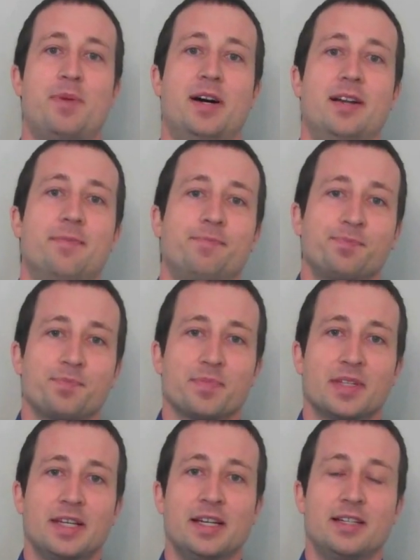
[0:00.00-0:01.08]
But
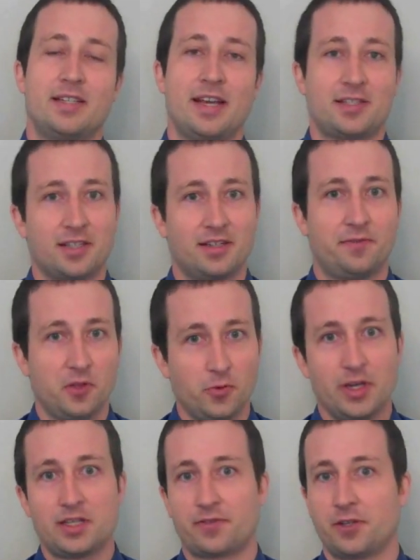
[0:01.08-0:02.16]
it takes a few
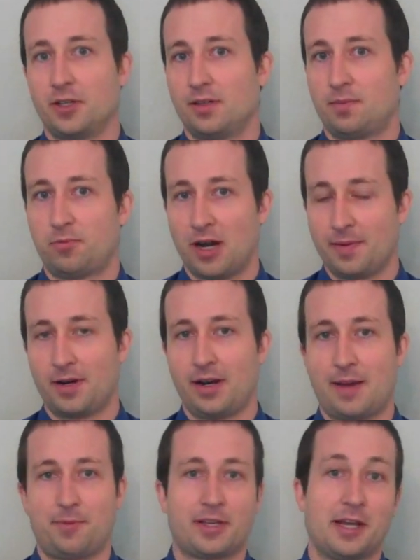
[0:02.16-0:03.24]
weeks for your
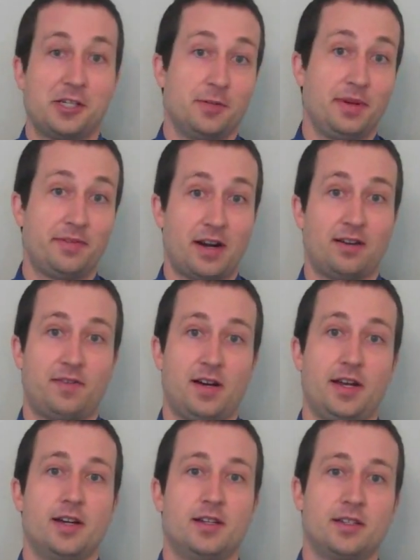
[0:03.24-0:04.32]
primary application to be
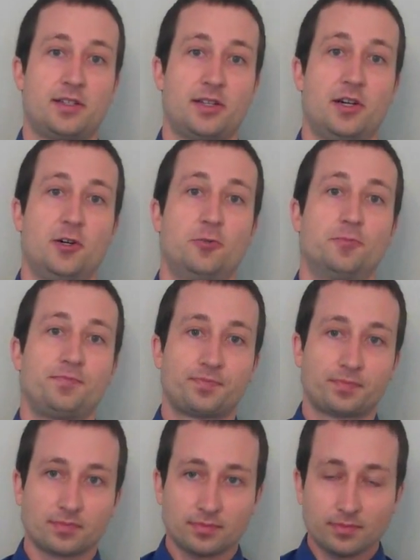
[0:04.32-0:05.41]
verified, so
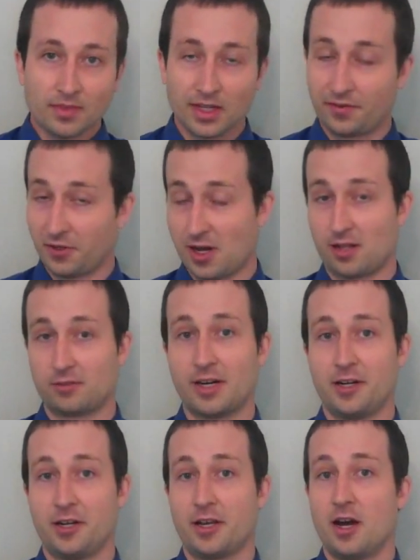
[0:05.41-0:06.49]
if you're not all
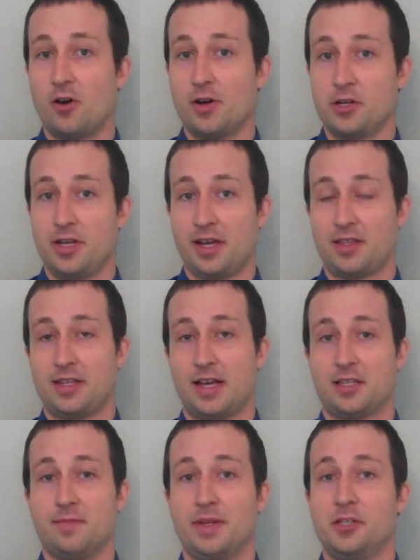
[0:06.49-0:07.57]
ready to go and you take the
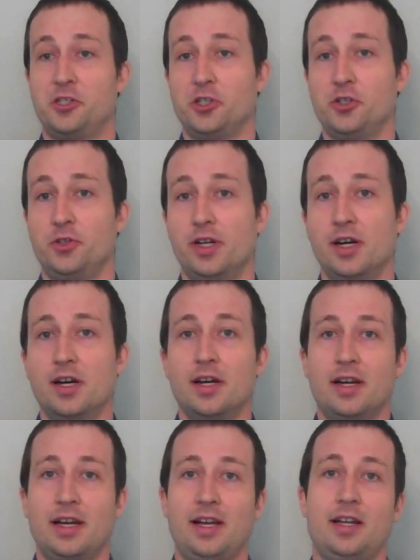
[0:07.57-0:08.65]
test in mid-June
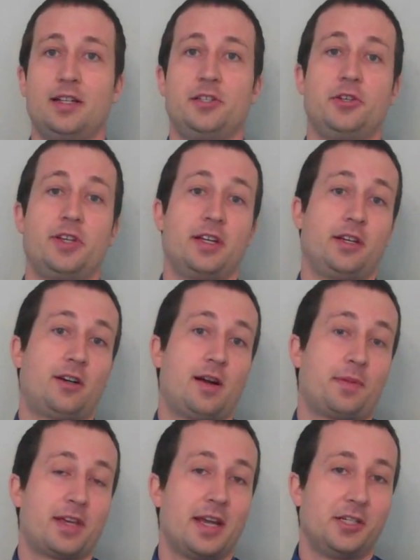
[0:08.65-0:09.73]
and you get your
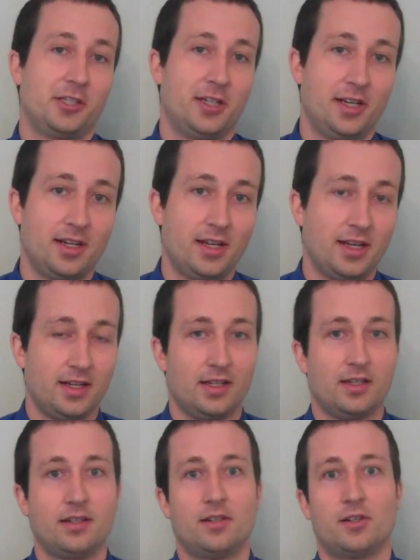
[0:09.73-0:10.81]
application in
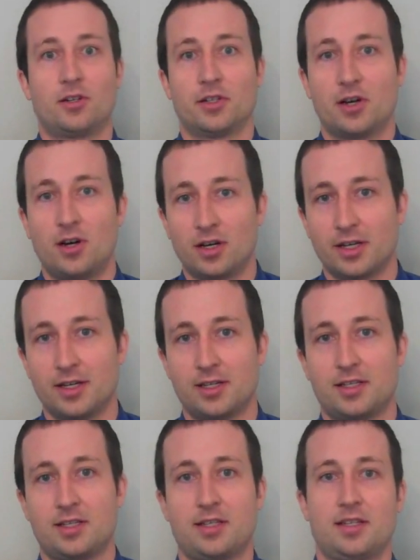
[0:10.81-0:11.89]
in early
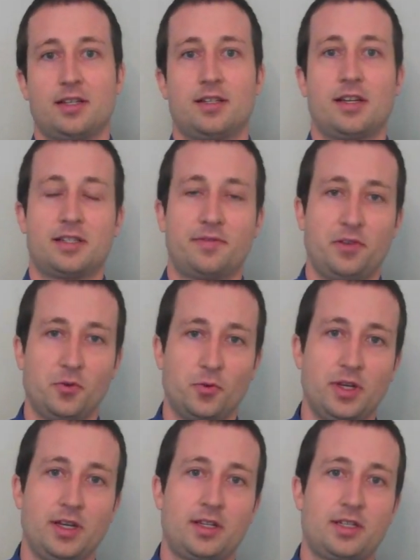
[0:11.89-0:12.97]
August, it takes a few
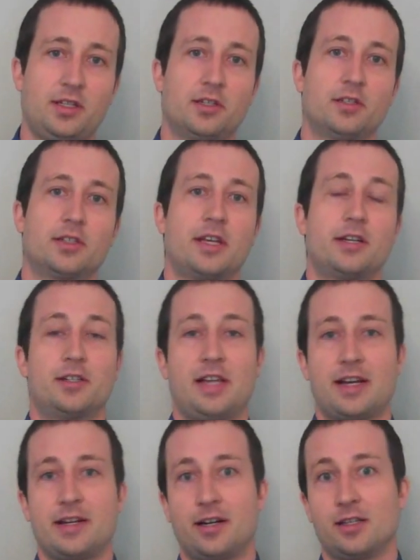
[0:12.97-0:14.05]
weeks, you'll get your
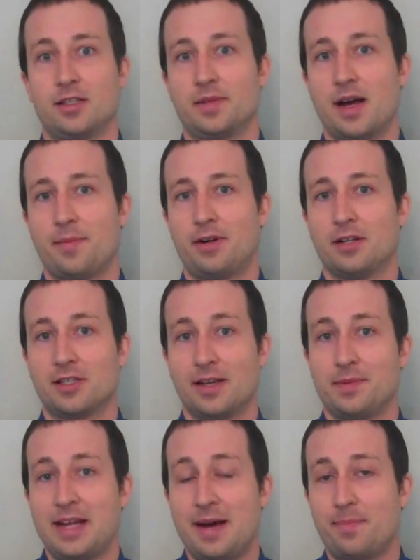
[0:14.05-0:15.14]
secondary sometime around
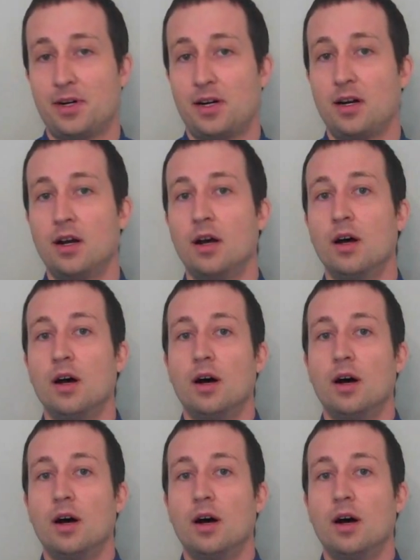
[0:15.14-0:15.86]
September,